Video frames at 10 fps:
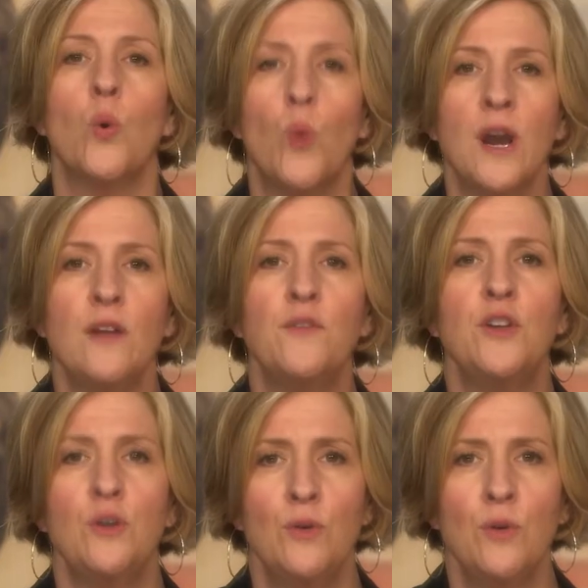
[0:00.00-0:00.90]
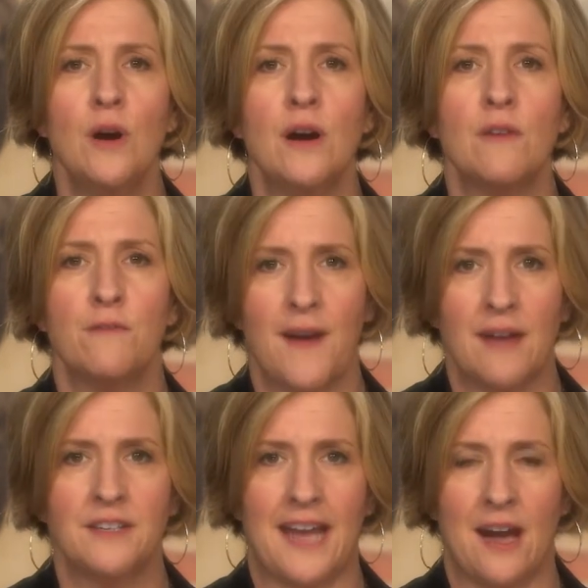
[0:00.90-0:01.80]
What if you
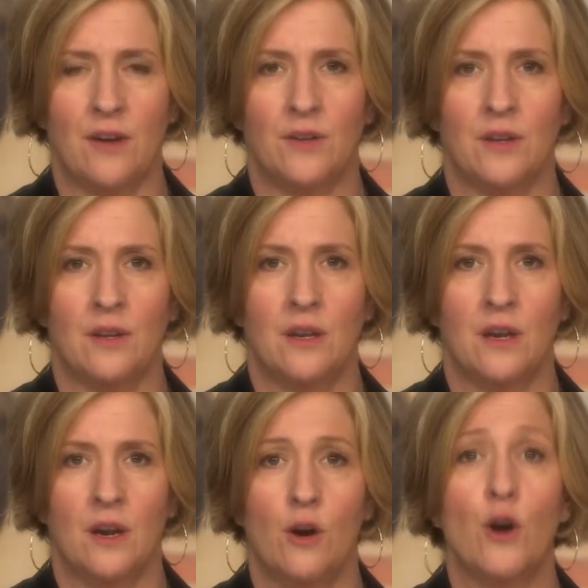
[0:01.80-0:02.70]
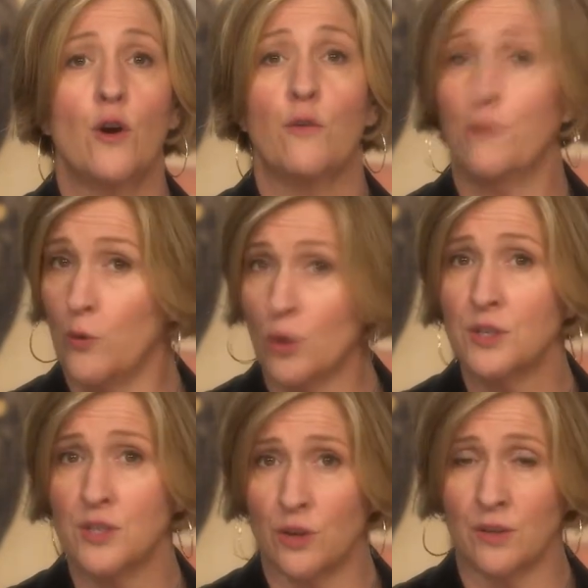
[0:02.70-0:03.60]
found out for
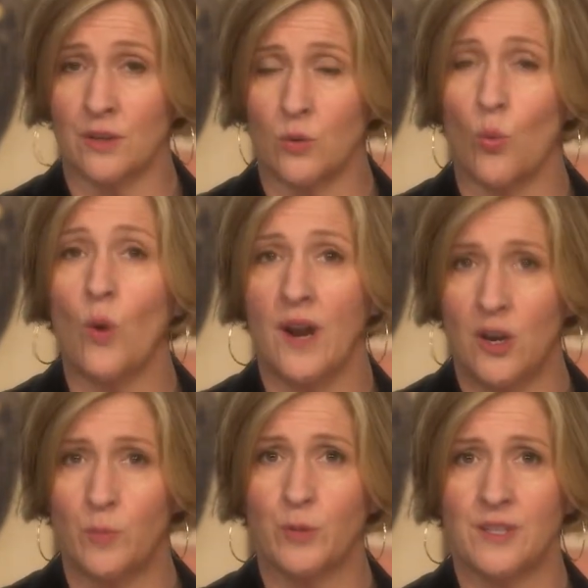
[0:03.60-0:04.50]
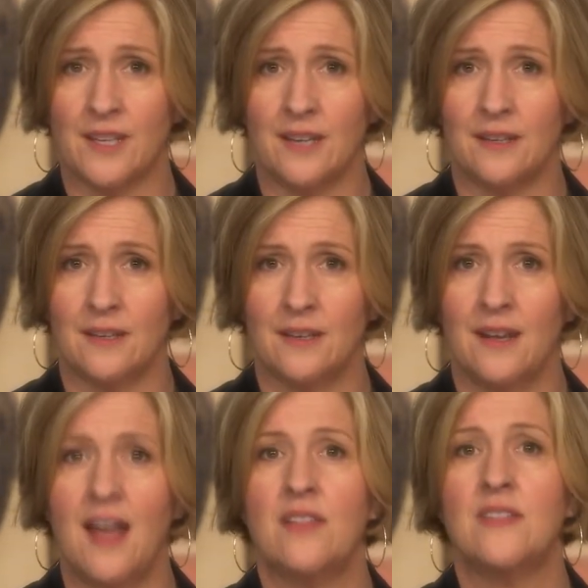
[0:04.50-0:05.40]
certain, 100%,
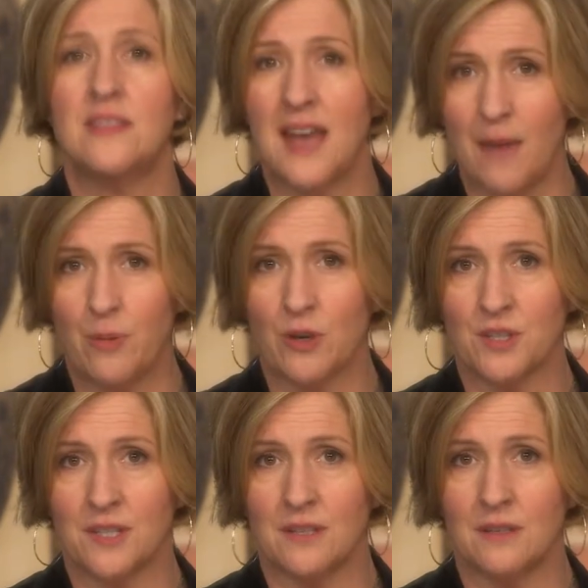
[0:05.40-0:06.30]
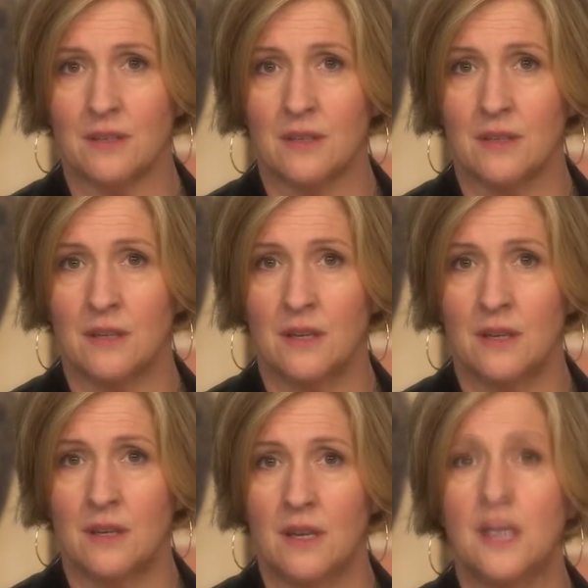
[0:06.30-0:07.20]
that person
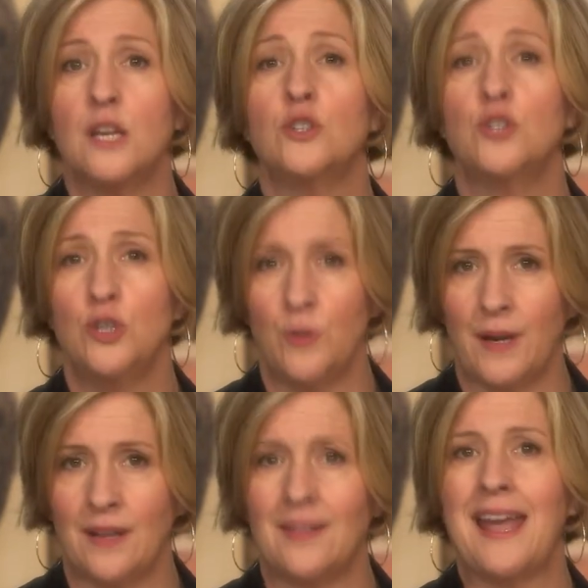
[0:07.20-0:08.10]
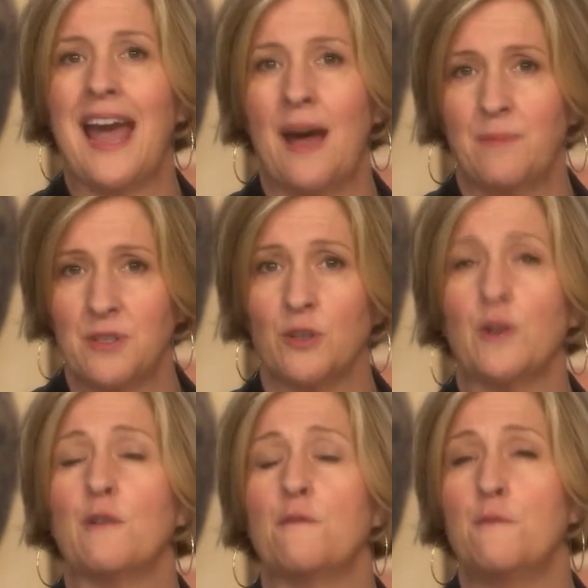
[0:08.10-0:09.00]
is doing the
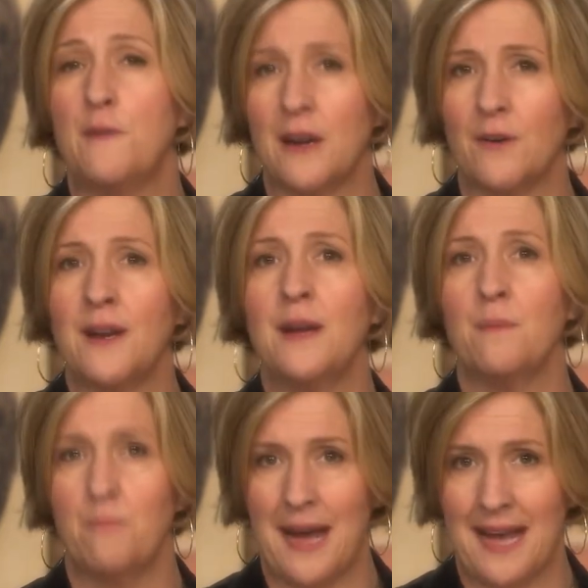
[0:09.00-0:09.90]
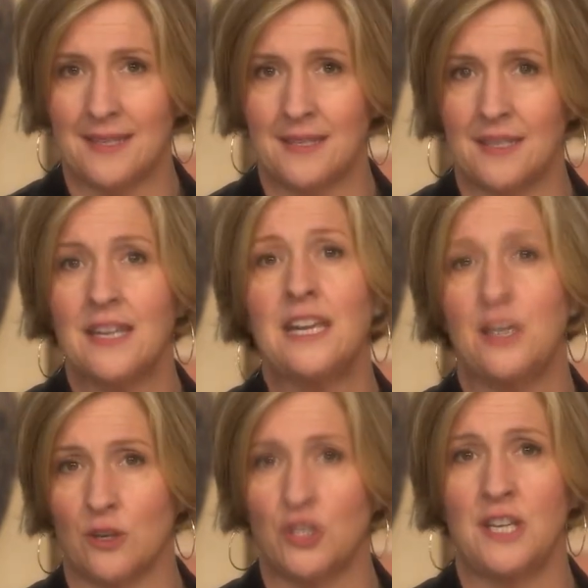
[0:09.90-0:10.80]
absolute very best he
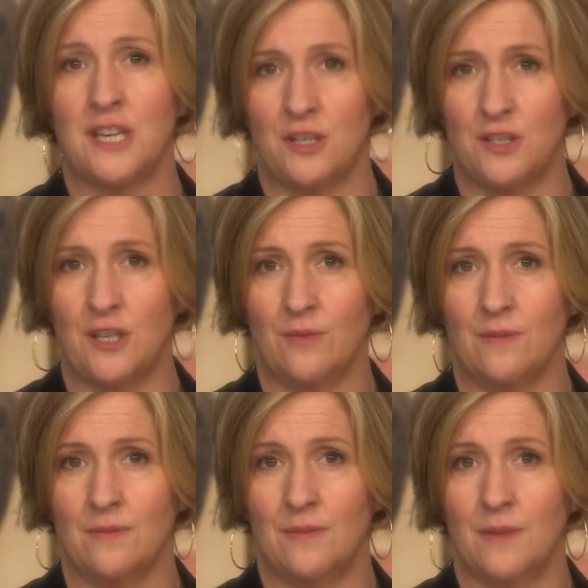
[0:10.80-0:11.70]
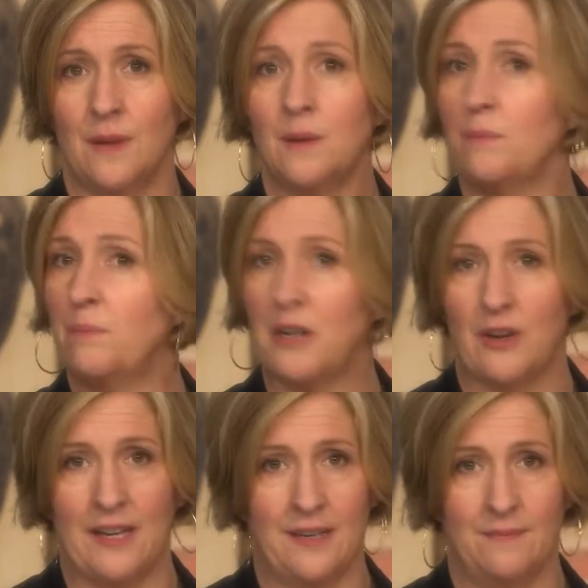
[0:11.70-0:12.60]
or she can do,
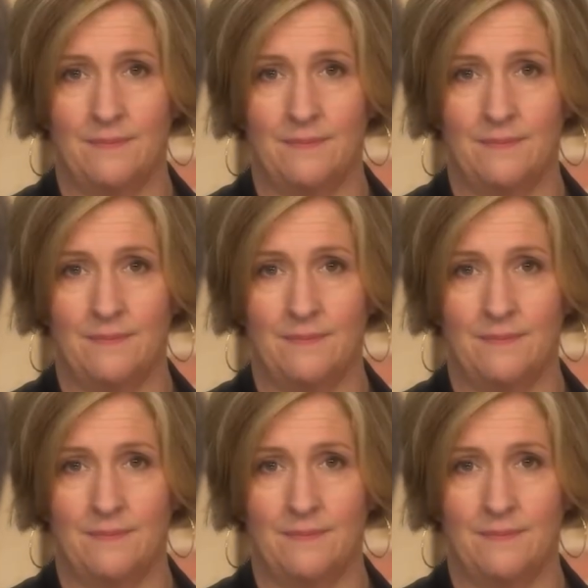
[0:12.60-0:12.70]
period?